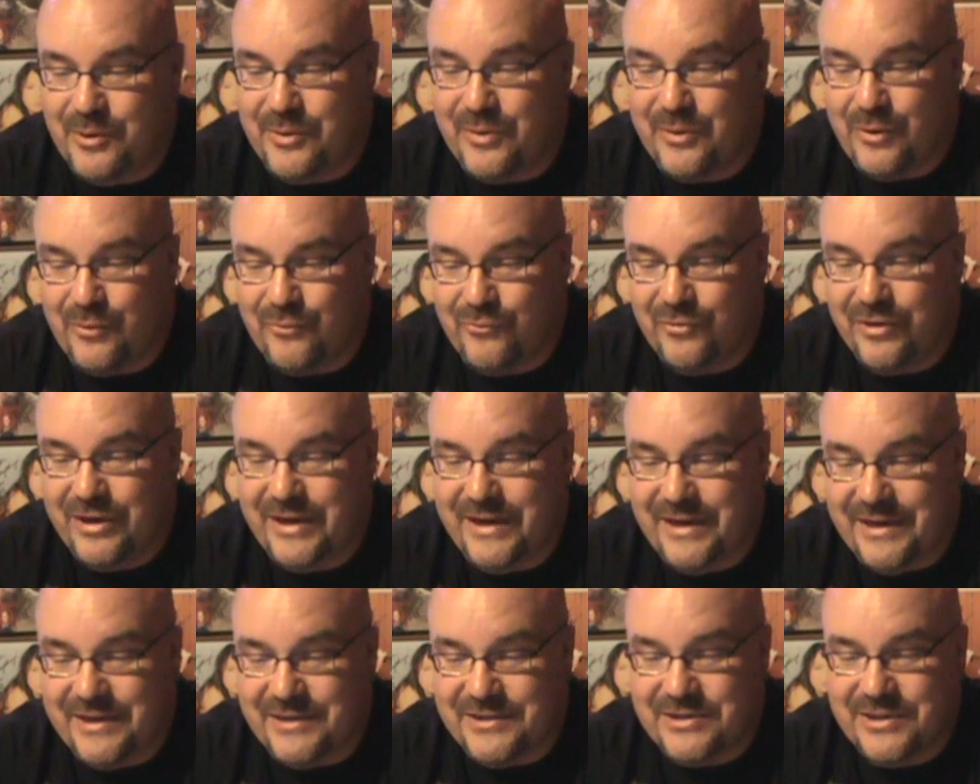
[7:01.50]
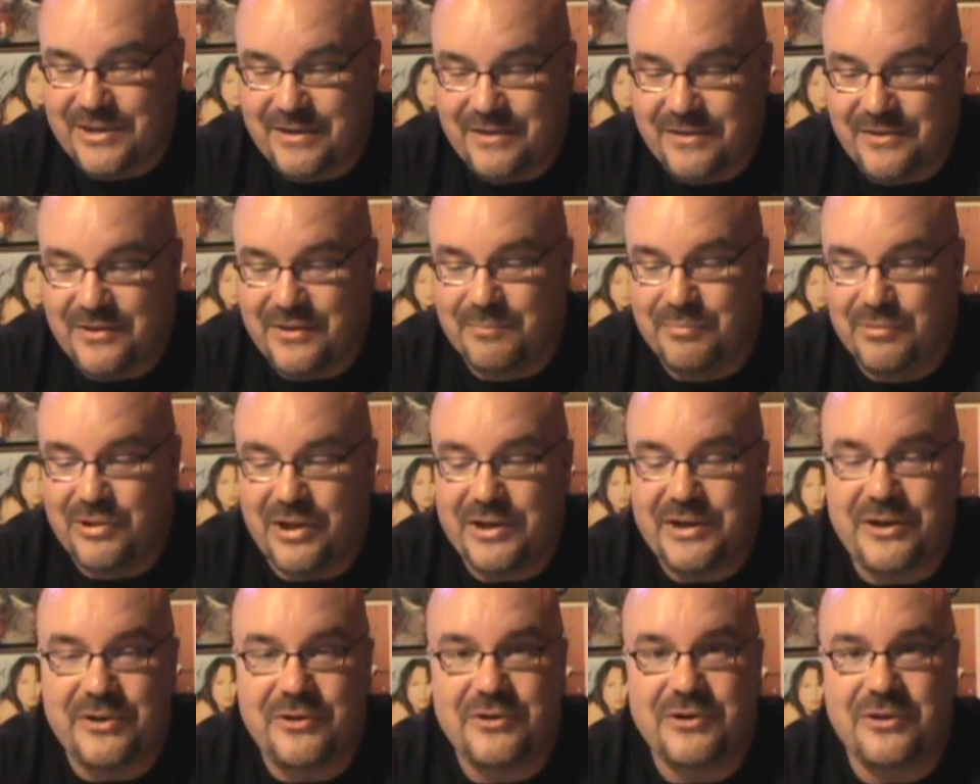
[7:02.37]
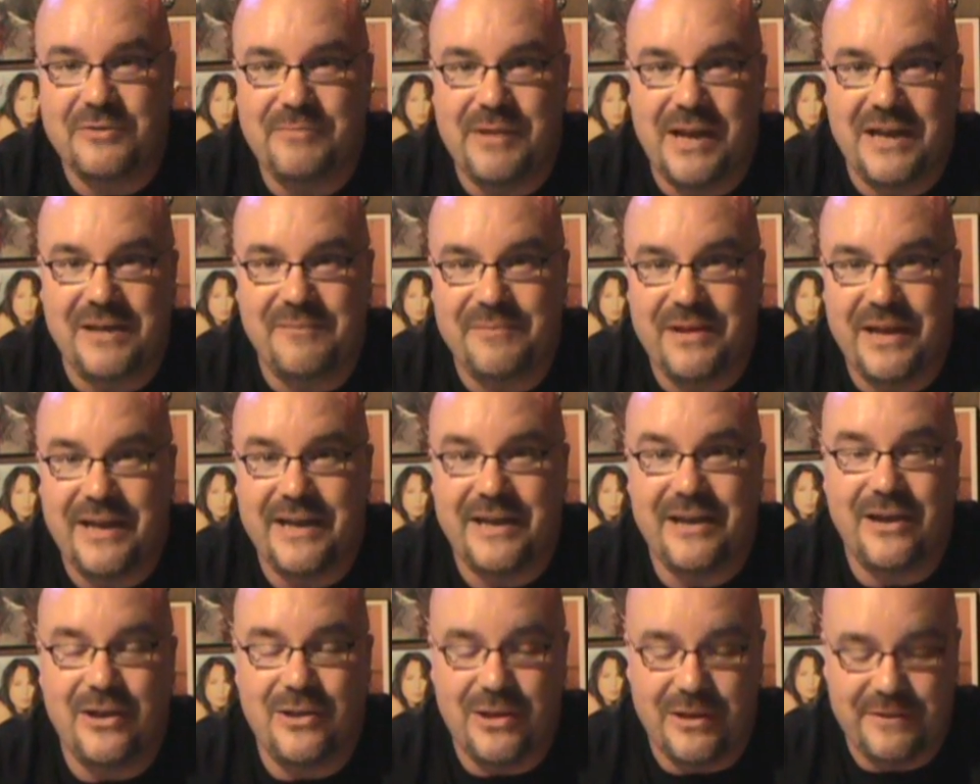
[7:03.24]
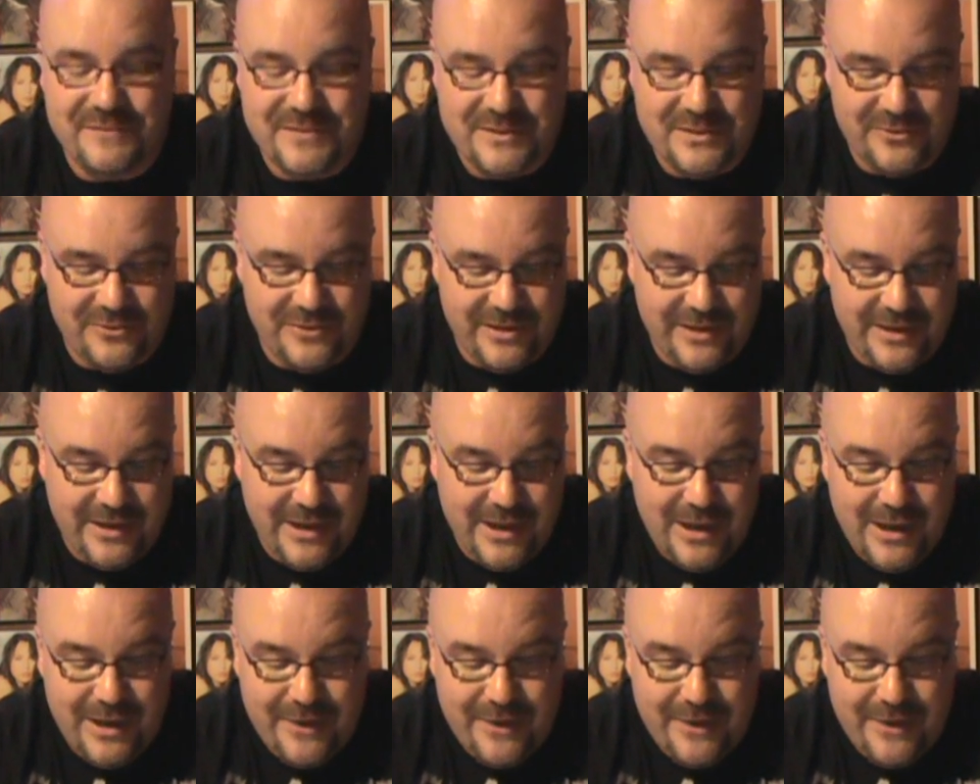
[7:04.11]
with Rage, the Bloody Hooker Bang Bang, a love story.